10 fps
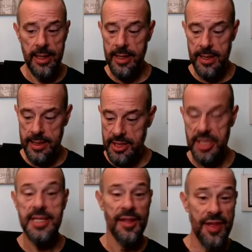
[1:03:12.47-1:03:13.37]
It's
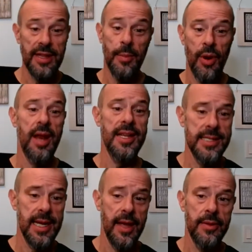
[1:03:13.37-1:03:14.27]
just a thing that brought us
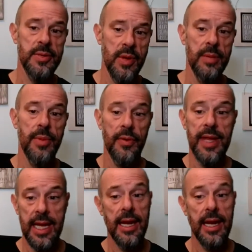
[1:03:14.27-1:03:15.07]
together as we can both eat.